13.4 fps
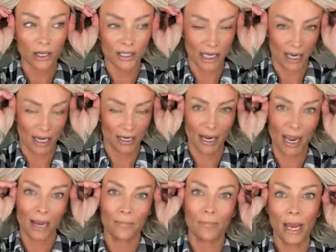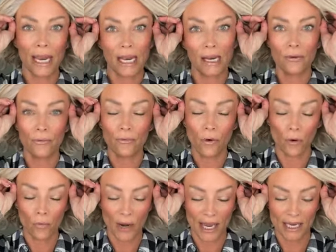are done and made
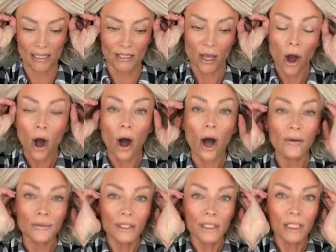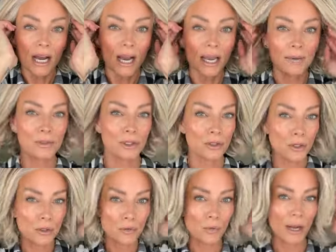for wigs, oftentimes
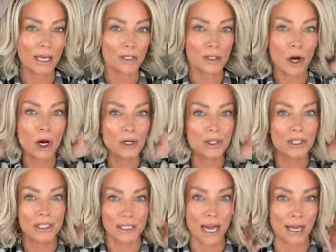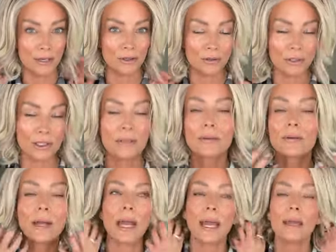those wigs are styled
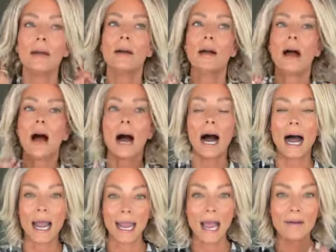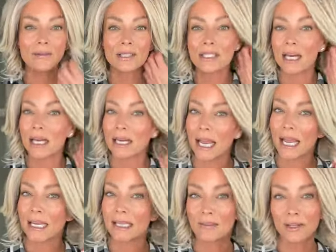okay? I haven't done
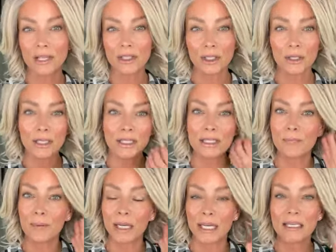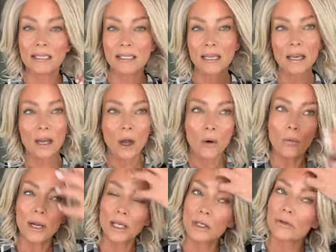anything to this piece.
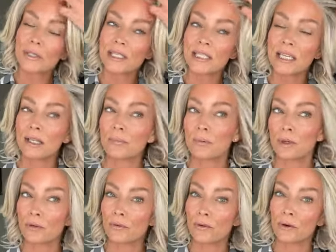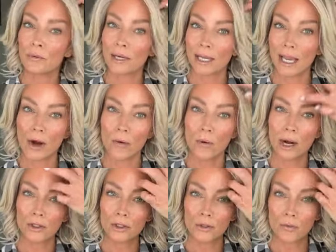When you see the beautiful Raquel
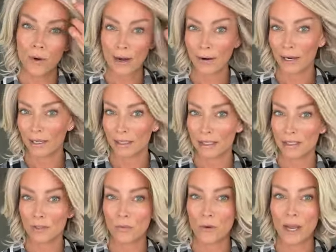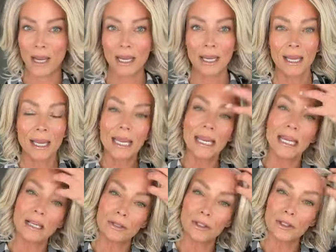Welch wearing this wig
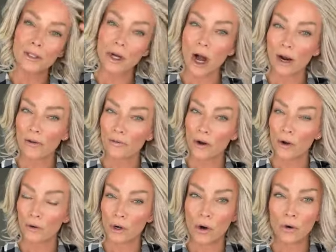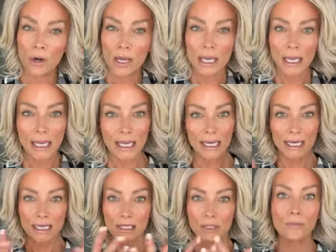in the stock photo,
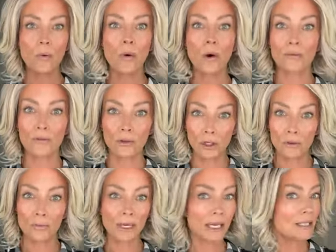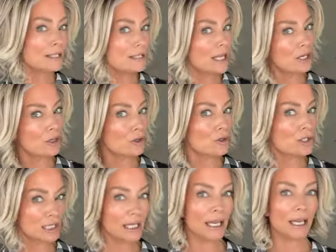it is more voluminous than you're
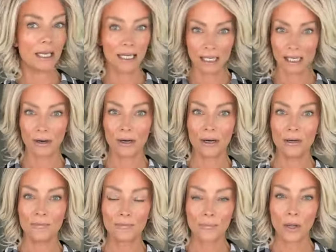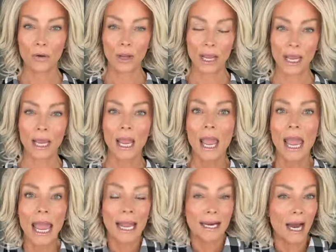seeing here, okay?
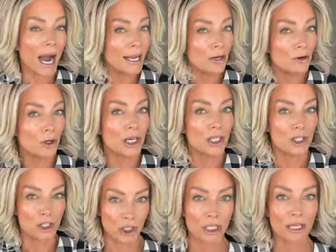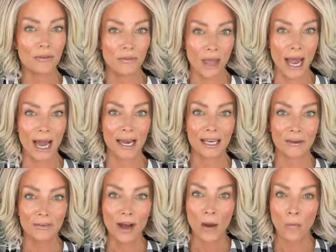And I could achieve that
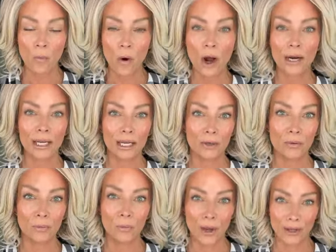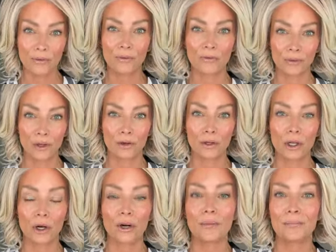if I wanted with Flirt
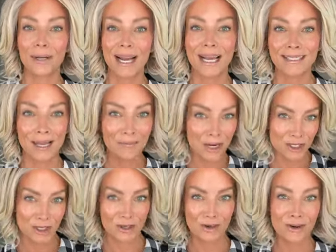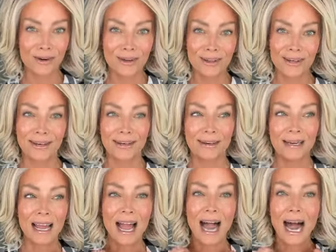Alert, but as I mentioned
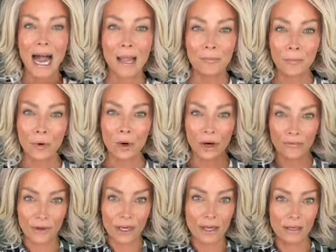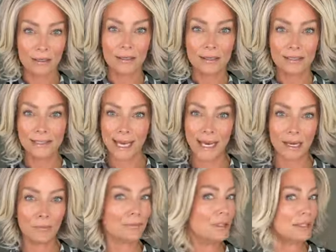earlier, I'm more of a
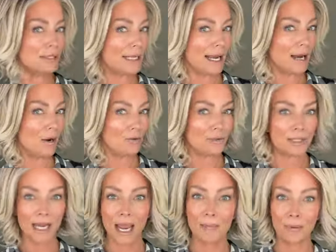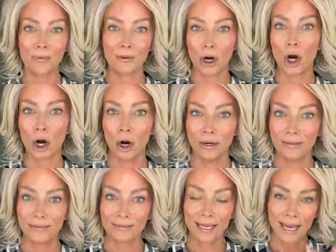tamed down type of a
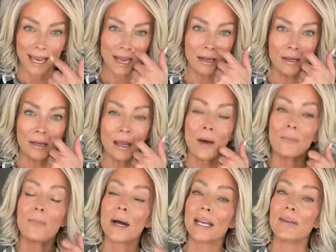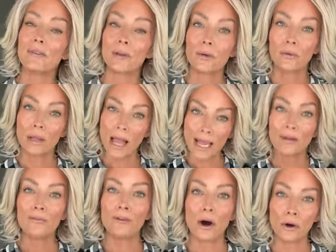girl, okay? But if you
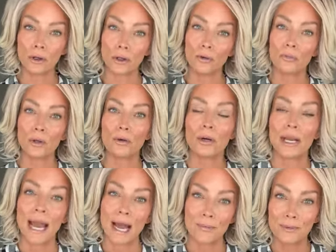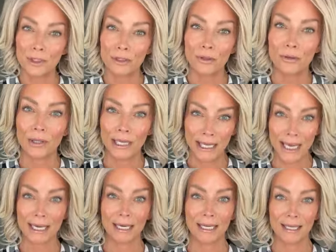like volume, you could absolutely
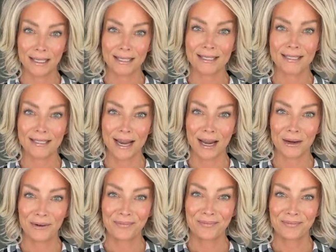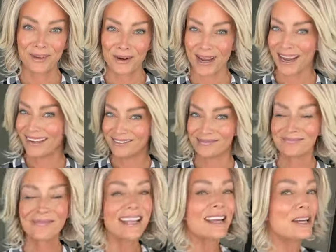get it in this style, okay?
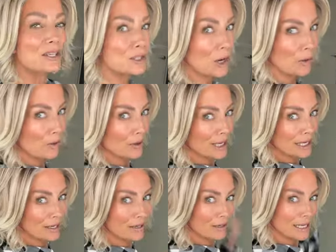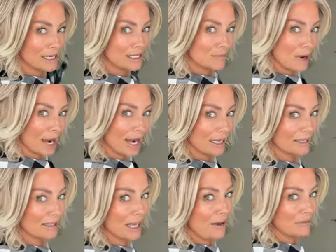So here is
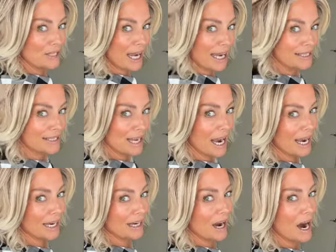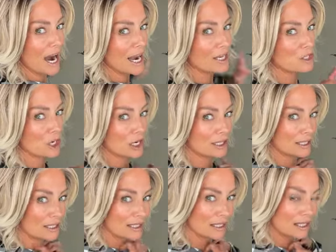my left-hand side. I
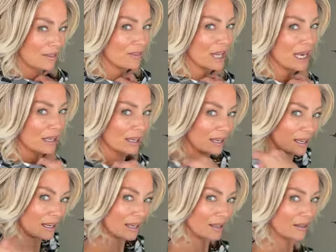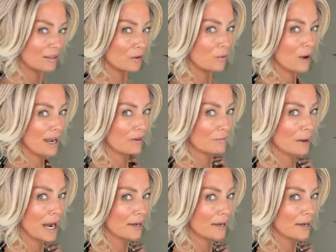just think the wave